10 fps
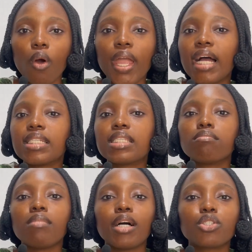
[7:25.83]
He had this
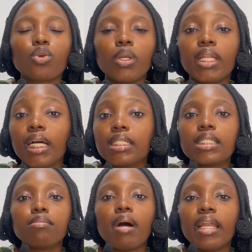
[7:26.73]
masculine and
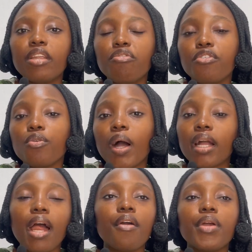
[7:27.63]
this manly feel and
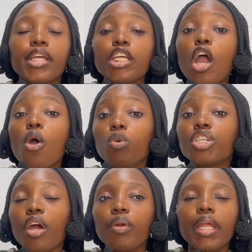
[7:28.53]
courage, which
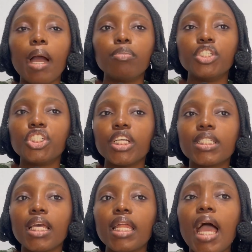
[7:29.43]
I really
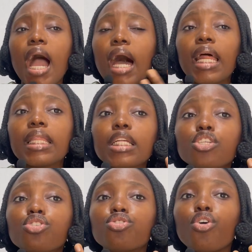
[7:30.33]
appreciated. And I think
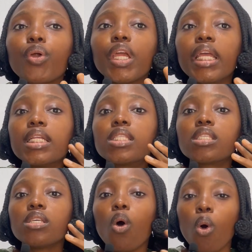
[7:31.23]
the story
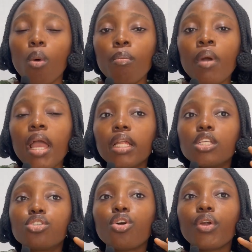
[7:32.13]
hits home. The
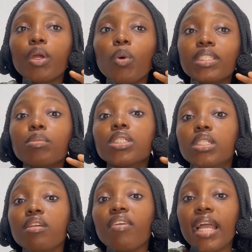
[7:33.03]
story was able to
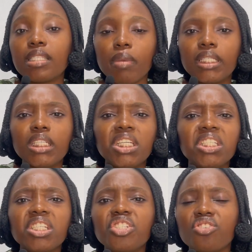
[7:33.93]
deliver its message. It
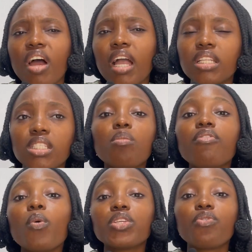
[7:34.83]
didn't drag. The
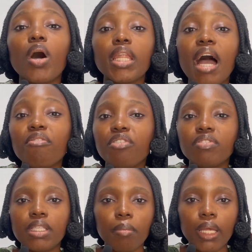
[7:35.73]
movie was for an hour
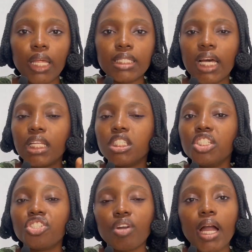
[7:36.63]
15 minutes and it
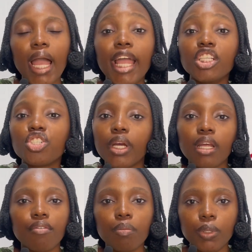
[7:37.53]
didn't drag. I enjoyed
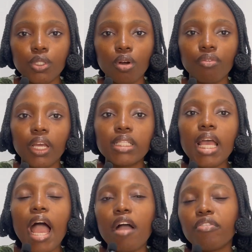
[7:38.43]
every bit of it.
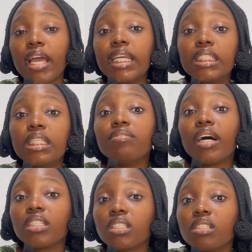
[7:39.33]
I feel like it
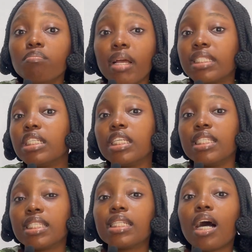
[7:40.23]
delivered the message it
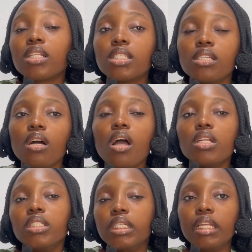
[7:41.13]
set out to
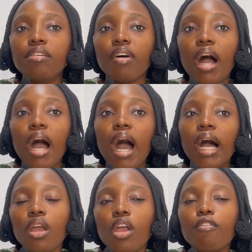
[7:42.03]
deliver. And
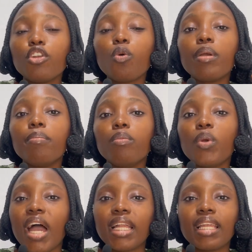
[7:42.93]
even though we
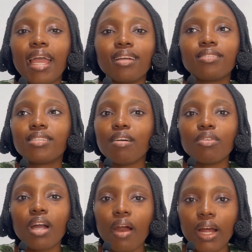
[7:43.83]
had like
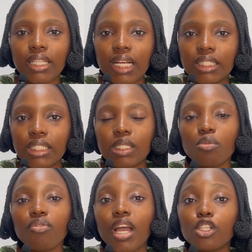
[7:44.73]
7 characters in this
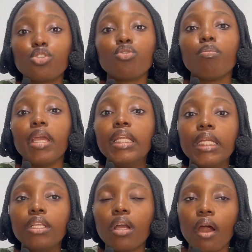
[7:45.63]
movie and 2 main
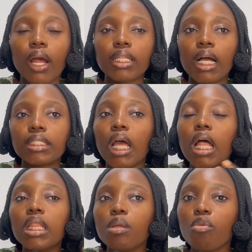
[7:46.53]
lead characters,
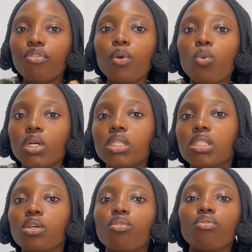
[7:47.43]
the movie was
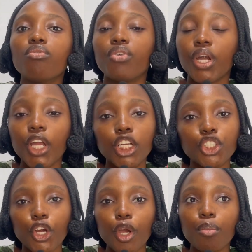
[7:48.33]
still very
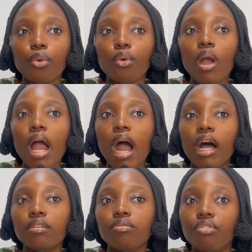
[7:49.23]
enjoyable
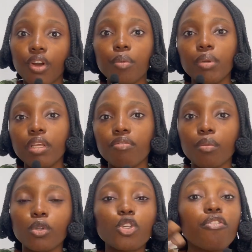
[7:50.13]
and very
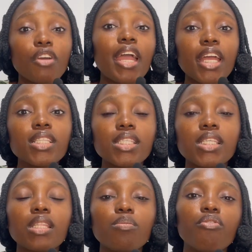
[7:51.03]
believable. So if you are yet to
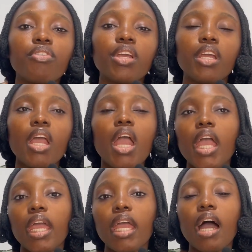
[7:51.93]
see the movie
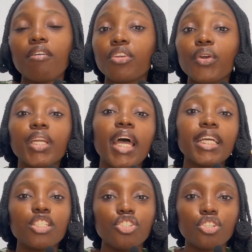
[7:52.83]
After a
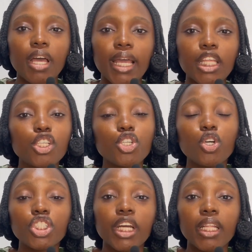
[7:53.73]
Night in July, I think you should
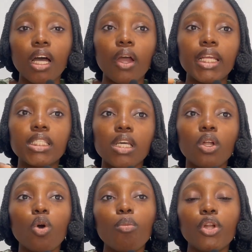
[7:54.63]
go check it out. It's
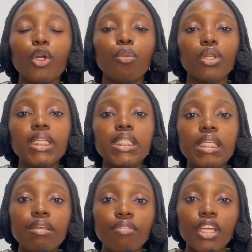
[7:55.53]
on
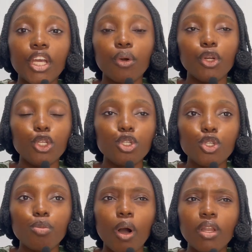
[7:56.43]
Omoniobolitv here on
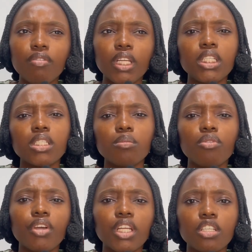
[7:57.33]
YouTube. I'll leave a link to the
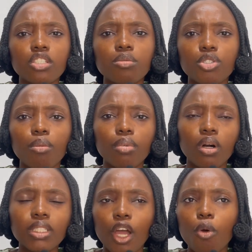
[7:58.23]
movie in the description
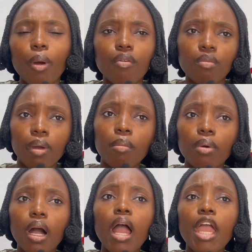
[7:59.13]
box. I hope I
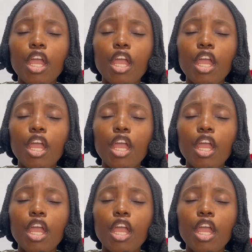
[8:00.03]
remember.